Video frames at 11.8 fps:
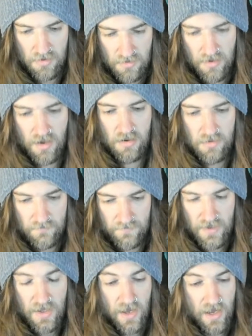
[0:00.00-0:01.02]
Yeah.
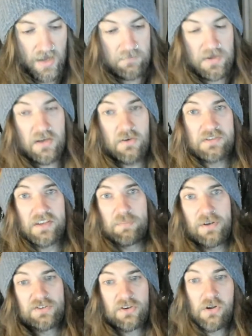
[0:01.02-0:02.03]
He also
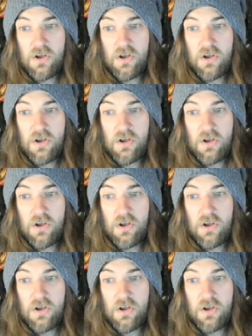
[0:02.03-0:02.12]
plays Sherlock